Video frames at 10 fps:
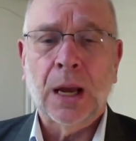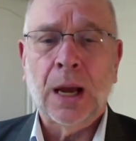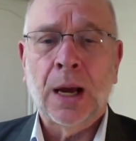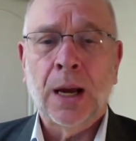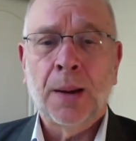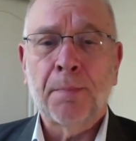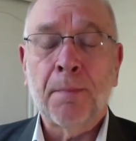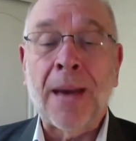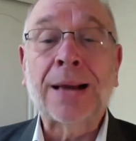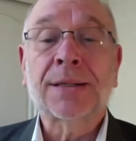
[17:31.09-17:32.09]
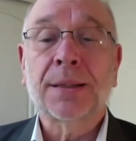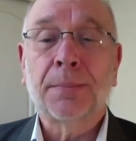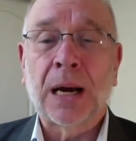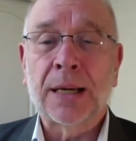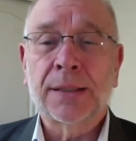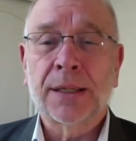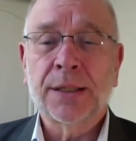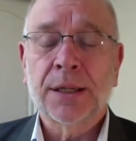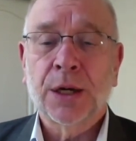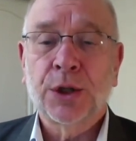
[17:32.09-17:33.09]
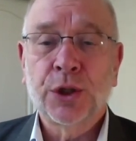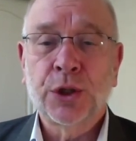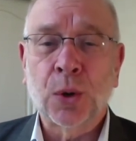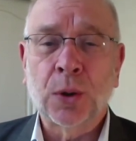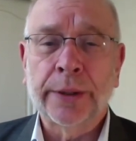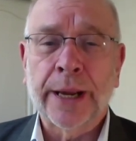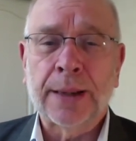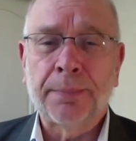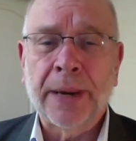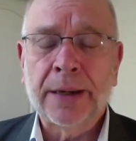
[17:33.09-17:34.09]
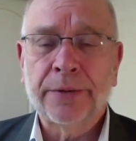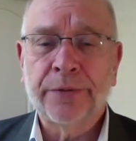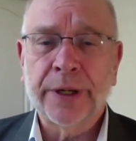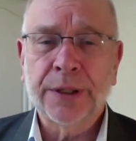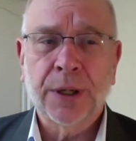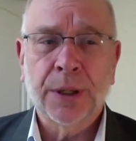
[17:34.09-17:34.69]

maximizes total net benefit,